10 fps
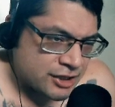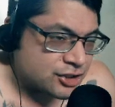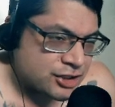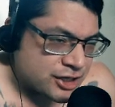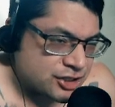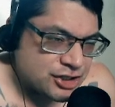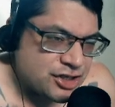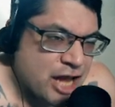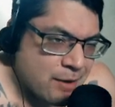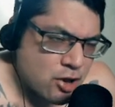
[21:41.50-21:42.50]
just just
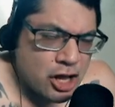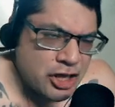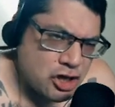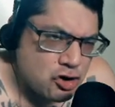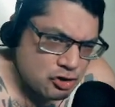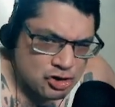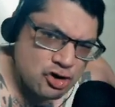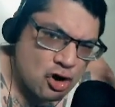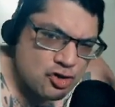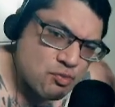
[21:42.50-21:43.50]
name calling. Oh, you
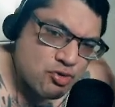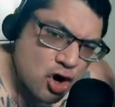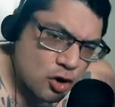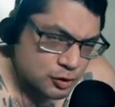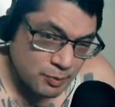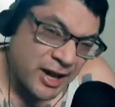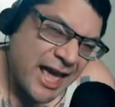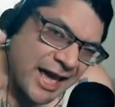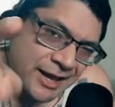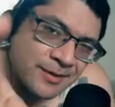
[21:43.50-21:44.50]
know the bros, but
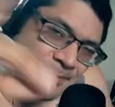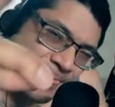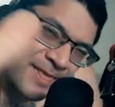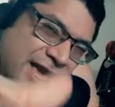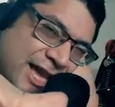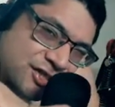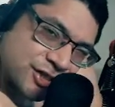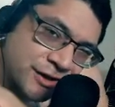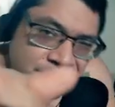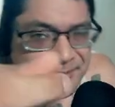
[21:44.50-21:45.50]
hey, hey
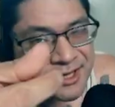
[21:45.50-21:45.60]
chief,